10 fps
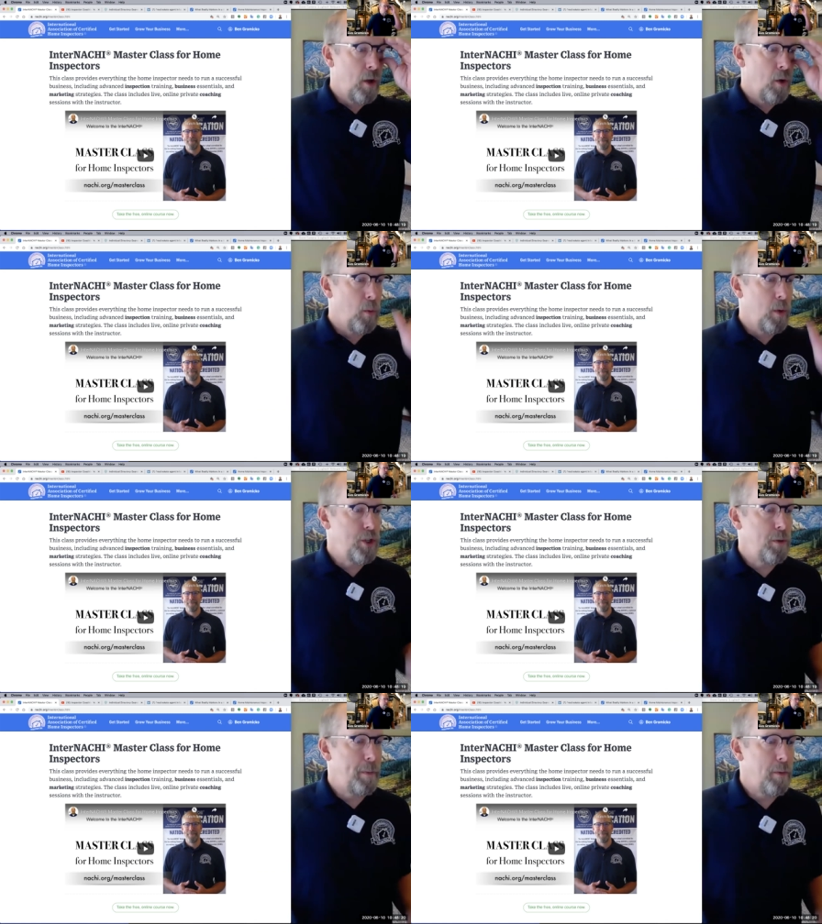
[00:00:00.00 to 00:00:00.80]
Would
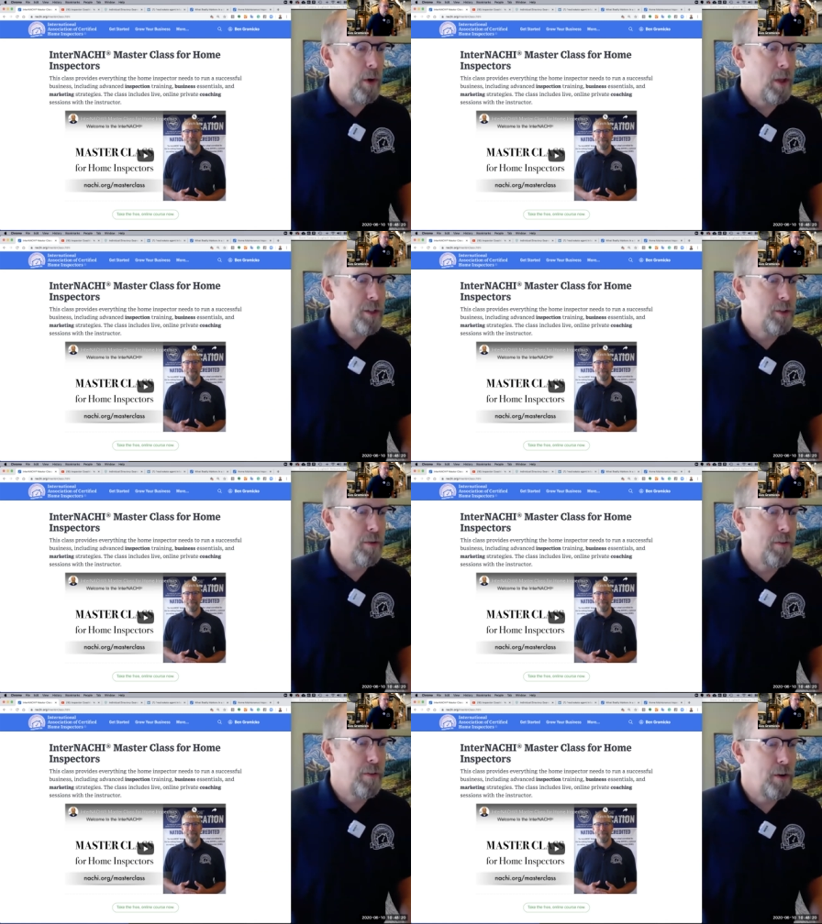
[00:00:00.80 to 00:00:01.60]
you be willing to
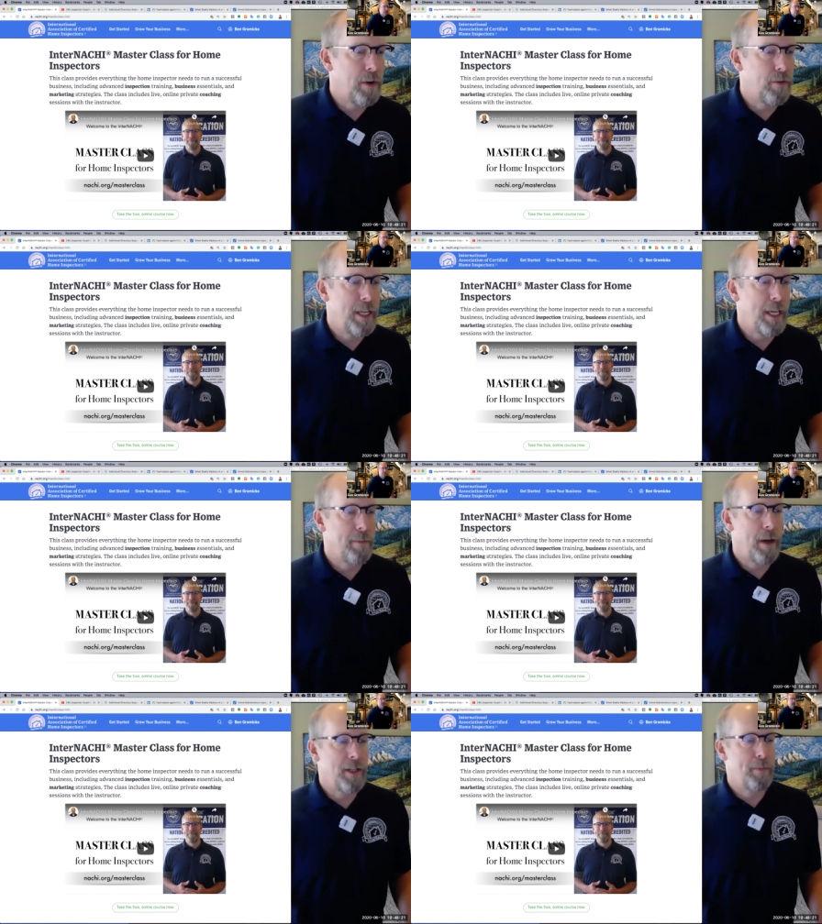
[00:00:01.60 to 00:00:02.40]
review and critique
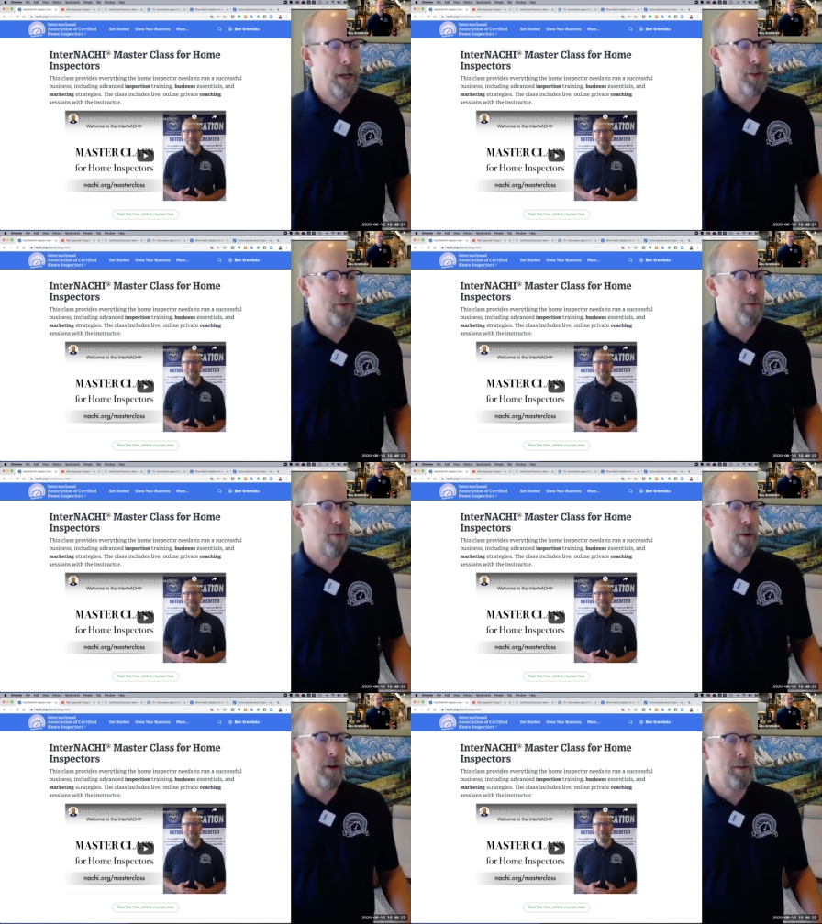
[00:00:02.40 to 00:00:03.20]
my inspection report?